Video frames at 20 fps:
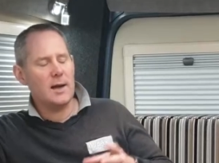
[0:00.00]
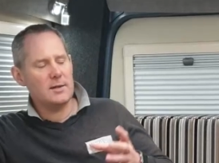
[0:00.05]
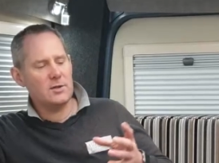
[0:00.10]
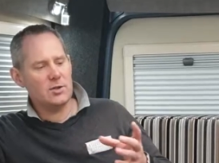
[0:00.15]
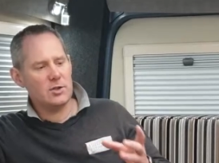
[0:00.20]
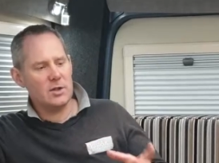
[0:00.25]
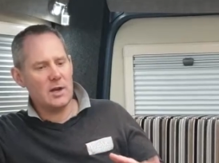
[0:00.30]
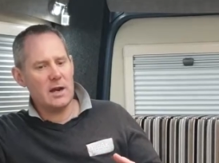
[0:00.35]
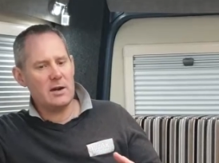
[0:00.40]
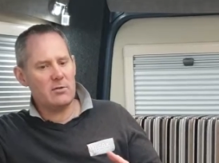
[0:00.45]

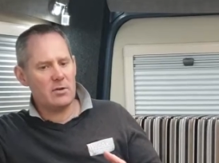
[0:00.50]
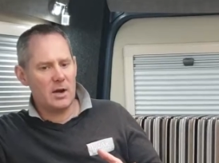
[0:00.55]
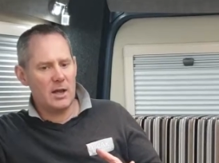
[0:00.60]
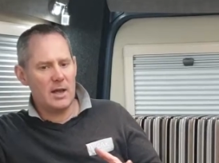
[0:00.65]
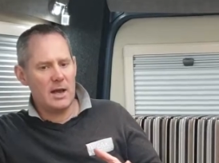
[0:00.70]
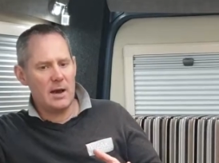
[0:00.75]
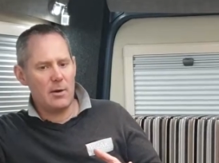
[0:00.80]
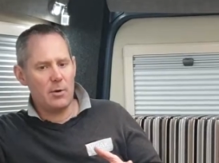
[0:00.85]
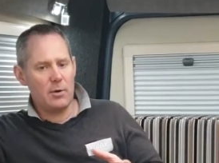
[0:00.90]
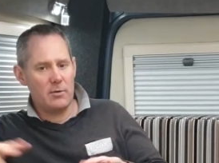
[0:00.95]
Generally
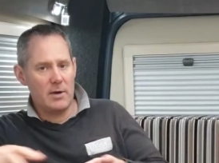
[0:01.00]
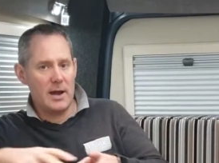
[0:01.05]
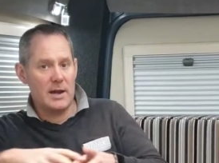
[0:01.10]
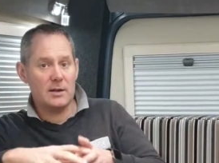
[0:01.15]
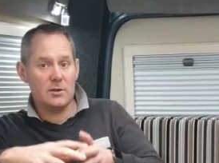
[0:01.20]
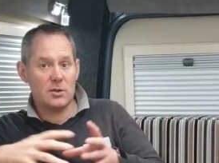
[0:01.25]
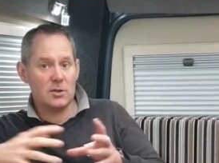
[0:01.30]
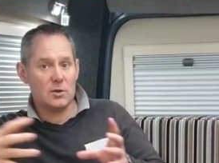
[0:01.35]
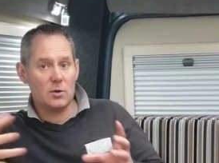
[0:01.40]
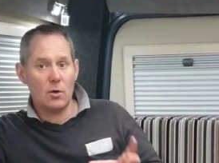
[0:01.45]
our
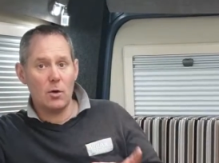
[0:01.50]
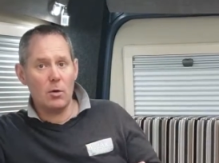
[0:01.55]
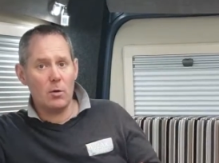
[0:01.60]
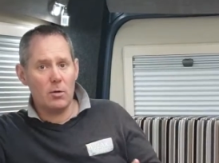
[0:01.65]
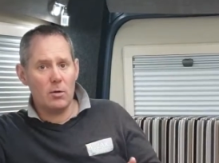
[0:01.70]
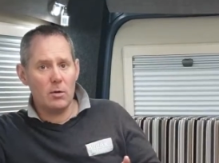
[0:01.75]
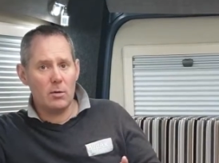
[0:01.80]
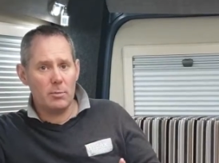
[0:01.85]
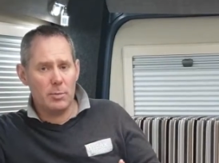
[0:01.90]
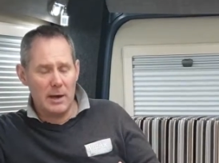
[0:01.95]
range is
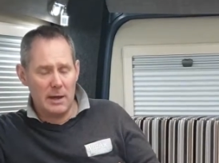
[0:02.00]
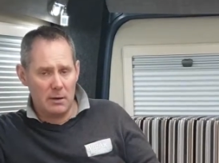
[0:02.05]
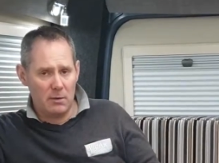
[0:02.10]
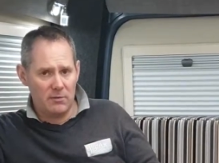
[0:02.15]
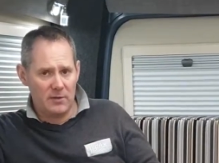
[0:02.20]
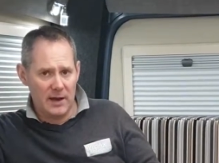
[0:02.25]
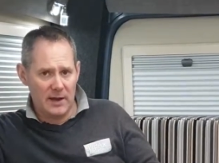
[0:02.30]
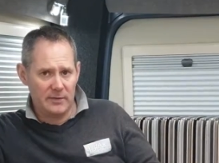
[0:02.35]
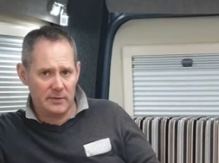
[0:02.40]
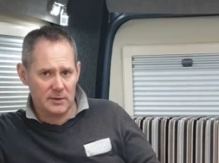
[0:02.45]
all panel
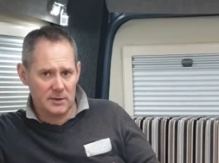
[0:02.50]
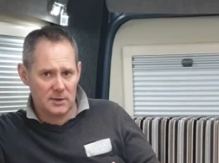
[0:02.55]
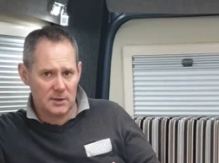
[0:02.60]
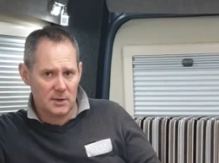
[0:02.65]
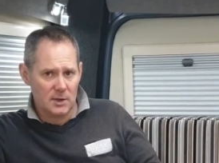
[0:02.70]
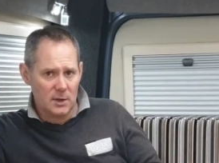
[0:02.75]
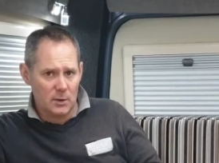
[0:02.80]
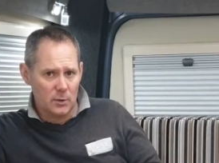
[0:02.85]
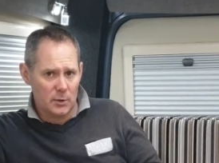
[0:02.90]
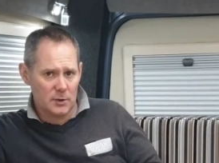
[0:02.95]
vans,
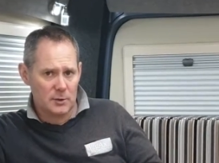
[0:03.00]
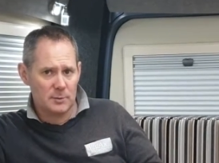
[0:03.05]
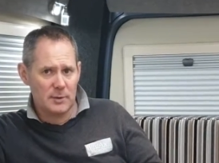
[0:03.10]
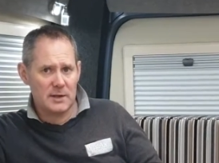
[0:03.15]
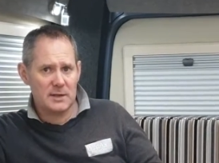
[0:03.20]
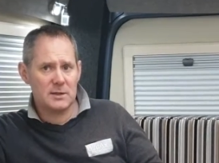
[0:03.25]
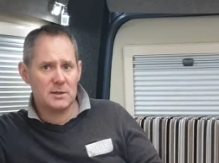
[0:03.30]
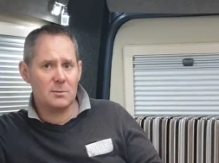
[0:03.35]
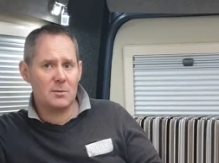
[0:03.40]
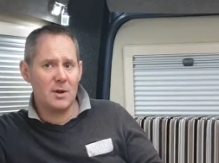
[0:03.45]
which
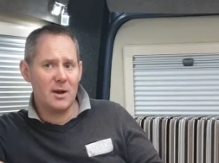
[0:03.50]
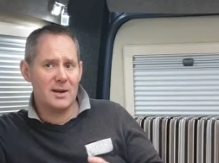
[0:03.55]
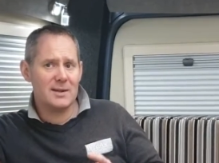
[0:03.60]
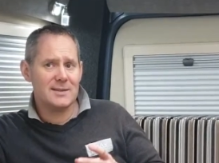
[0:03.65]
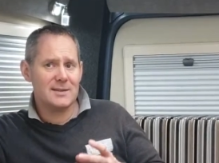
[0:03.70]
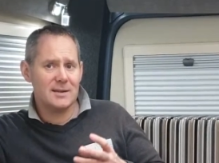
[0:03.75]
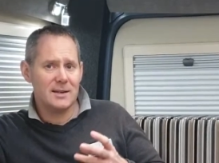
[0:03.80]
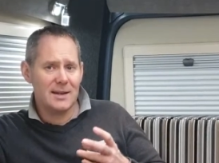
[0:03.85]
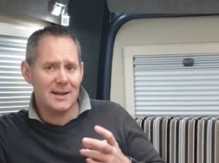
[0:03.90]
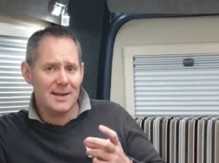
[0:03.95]
makes them nice
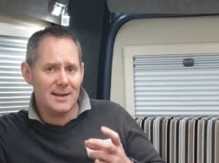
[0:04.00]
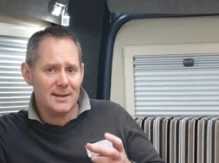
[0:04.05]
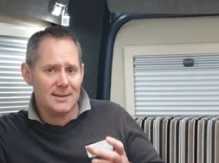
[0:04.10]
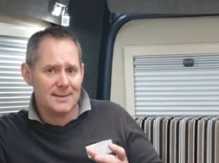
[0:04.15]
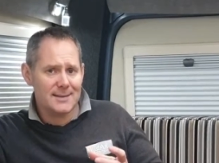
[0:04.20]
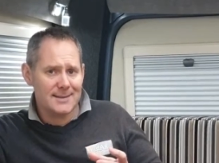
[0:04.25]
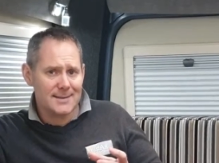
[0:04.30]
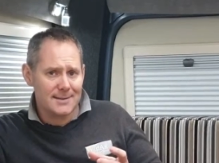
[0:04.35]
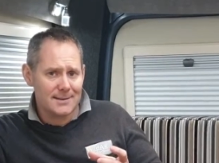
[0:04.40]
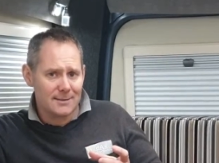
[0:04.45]
and
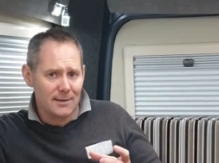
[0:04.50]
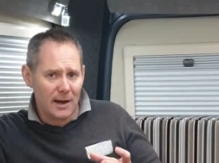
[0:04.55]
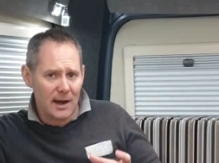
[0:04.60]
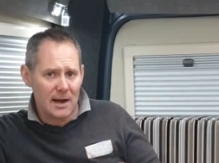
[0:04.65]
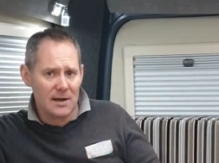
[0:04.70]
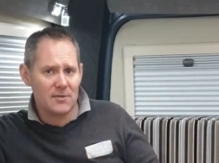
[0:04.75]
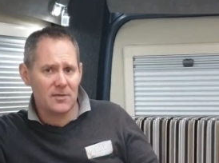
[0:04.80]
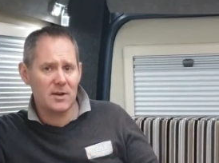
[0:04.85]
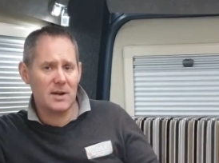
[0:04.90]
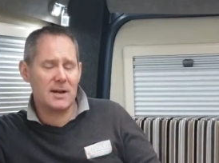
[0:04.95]
easy to
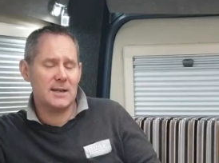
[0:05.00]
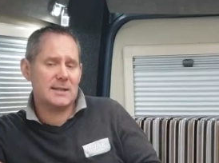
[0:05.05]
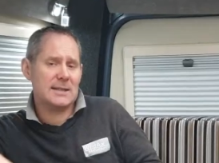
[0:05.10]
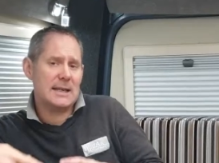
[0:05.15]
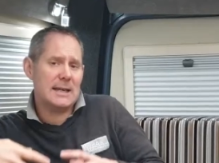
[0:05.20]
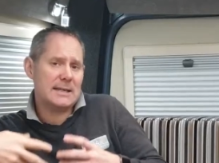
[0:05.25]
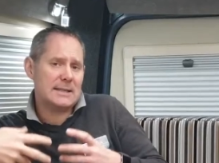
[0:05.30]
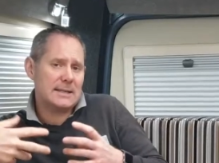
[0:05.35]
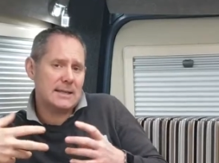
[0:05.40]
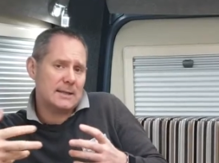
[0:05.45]
drive and nice and
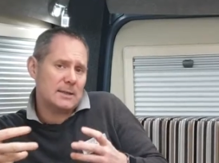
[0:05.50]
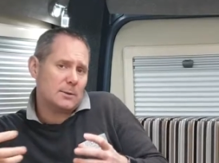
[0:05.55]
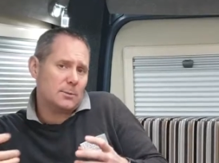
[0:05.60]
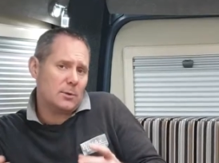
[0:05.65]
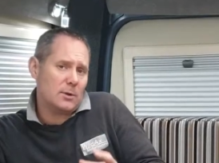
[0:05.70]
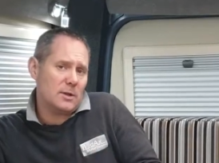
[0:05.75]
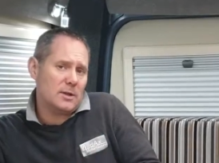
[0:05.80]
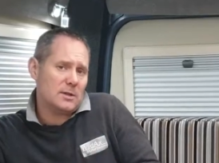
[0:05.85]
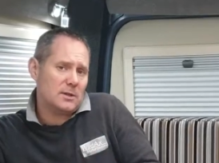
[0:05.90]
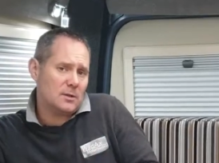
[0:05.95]

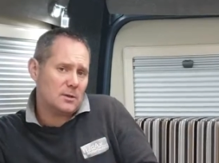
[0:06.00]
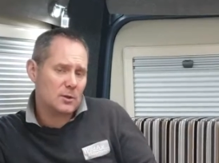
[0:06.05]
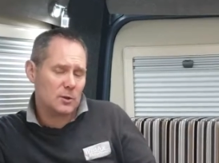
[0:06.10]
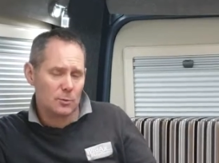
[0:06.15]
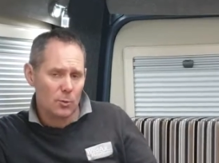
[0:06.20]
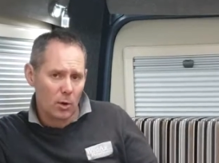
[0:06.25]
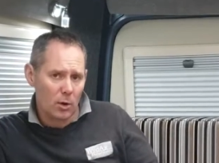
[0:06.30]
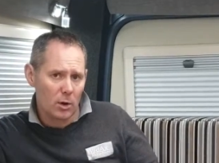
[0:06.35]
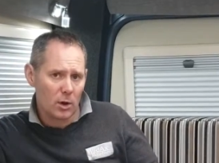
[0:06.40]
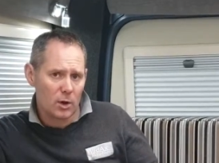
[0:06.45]
accessible into the
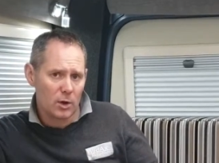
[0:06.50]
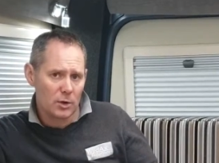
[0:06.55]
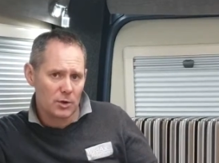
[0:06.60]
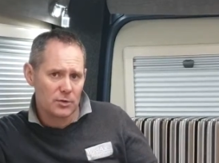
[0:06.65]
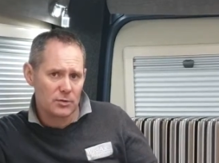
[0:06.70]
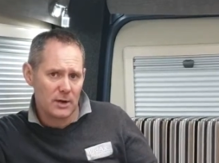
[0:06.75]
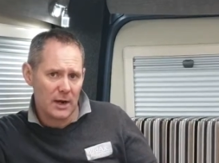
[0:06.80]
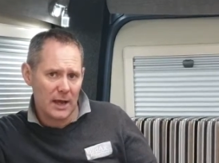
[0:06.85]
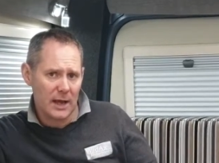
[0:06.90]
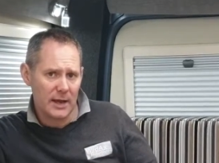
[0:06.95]
smaller
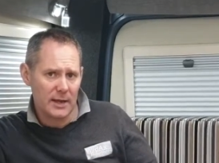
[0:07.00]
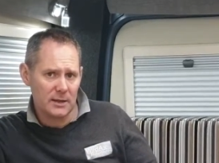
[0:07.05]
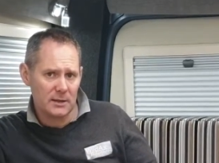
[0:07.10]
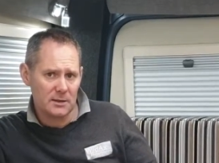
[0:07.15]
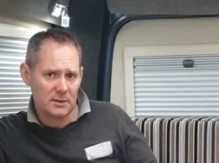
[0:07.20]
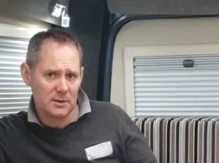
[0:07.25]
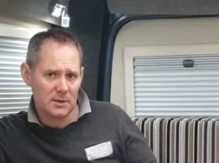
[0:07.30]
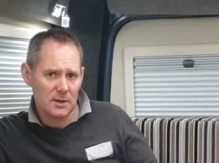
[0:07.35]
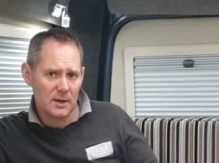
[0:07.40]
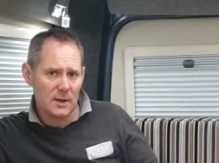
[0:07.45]
country
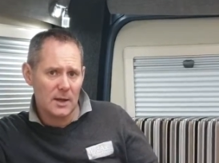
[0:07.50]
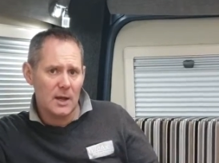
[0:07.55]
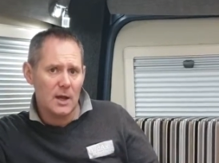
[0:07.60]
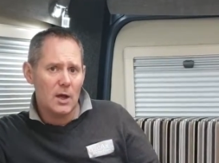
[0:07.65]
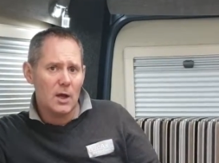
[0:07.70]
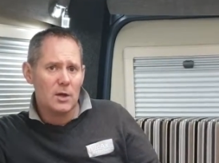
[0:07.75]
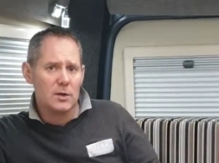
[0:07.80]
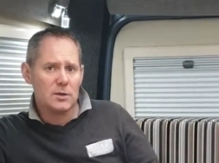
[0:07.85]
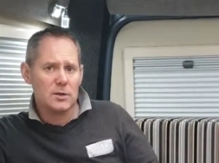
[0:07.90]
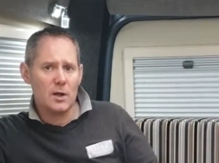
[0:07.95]
lanes.
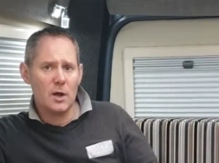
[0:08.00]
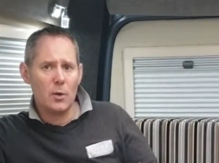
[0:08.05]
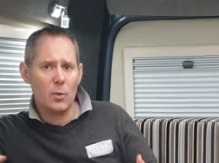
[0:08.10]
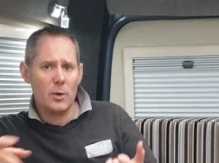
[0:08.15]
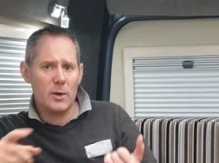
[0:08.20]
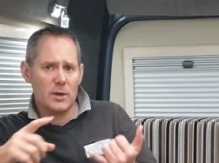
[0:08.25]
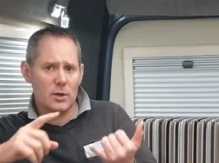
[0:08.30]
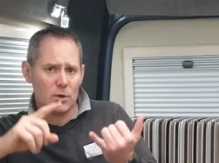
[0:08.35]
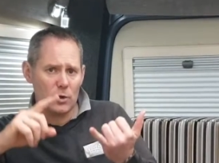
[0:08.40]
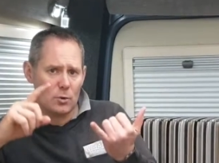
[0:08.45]
So
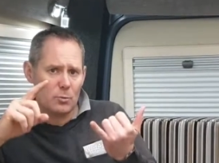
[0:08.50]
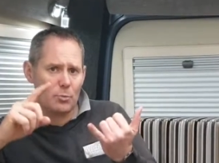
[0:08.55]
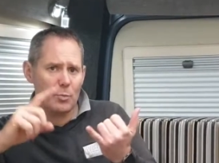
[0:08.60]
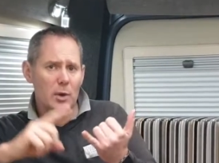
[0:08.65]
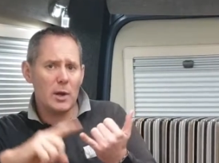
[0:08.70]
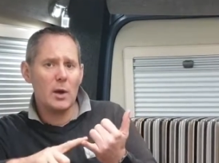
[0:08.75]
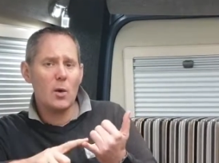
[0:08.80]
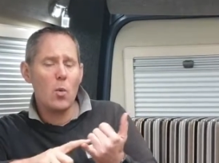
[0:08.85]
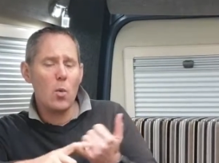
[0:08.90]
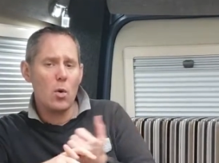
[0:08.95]
we do
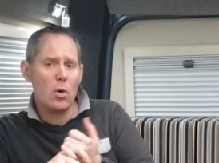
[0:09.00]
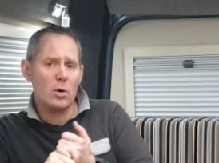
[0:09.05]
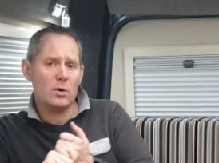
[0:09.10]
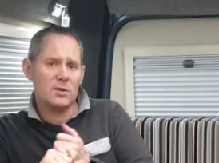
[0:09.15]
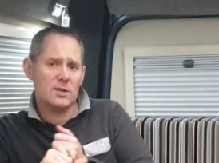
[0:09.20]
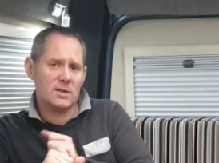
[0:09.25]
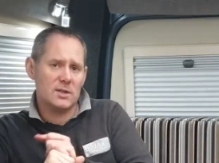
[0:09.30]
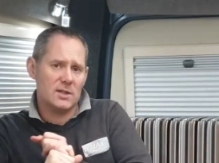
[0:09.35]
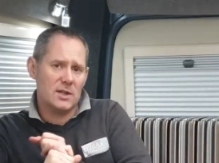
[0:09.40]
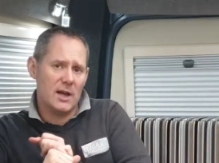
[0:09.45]
big
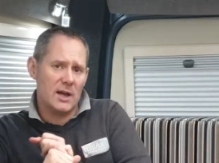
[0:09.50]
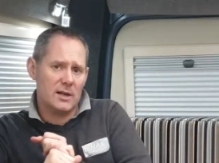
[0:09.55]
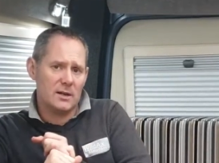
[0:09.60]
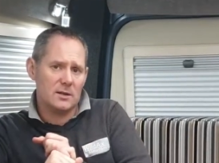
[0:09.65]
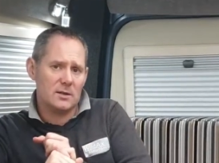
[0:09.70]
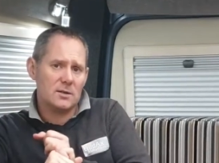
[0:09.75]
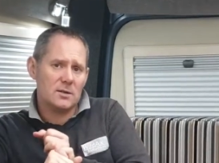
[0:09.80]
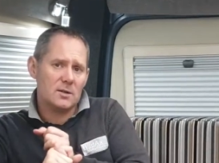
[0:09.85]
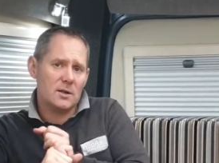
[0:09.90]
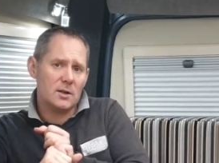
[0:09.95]
water
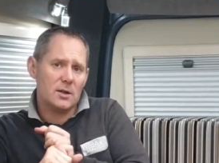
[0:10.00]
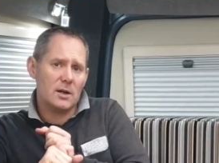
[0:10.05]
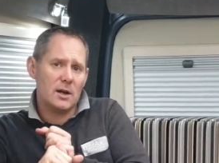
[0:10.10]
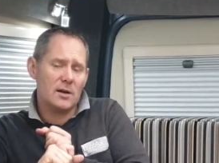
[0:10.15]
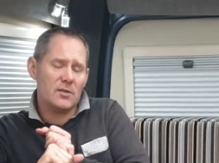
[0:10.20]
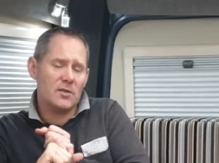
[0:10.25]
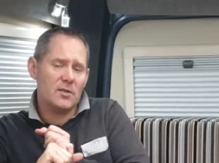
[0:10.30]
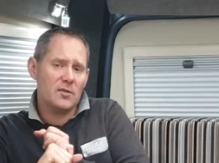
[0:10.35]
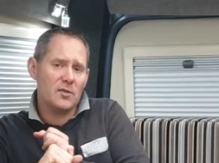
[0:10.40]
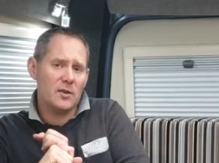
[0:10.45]
tanks so you don't
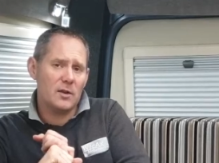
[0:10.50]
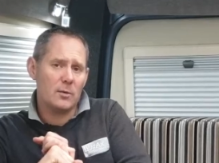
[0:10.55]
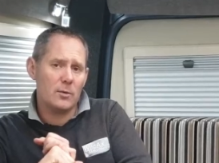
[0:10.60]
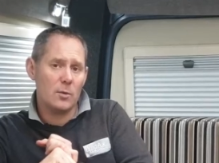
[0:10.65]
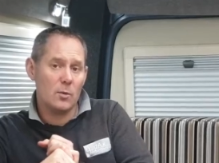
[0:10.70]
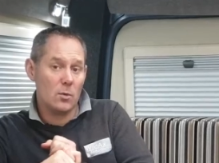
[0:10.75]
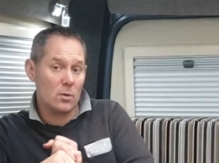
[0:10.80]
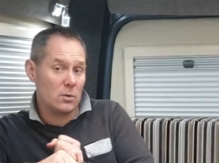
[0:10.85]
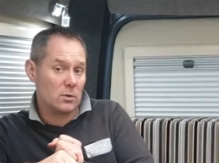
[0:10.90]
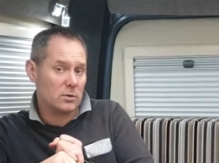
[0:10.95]
have to fill up with
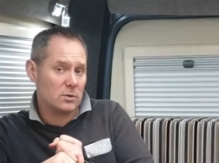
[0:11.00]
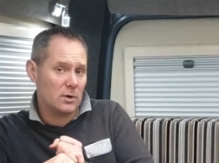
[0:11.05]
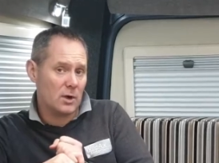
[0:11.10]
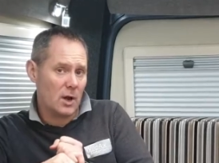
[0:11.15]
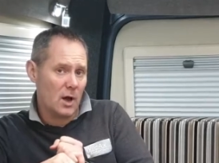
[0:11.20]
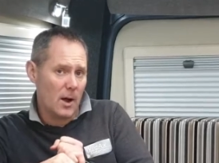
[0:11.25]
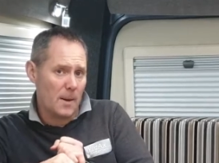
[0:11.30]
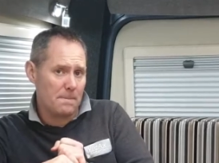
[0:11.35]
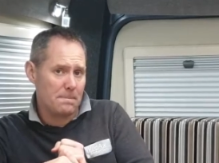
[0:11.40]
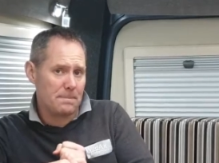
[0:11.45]
water a
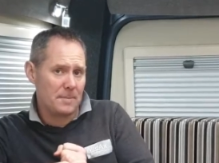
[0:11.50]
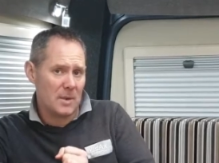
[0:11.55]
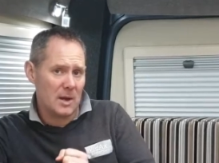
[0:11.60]
lot.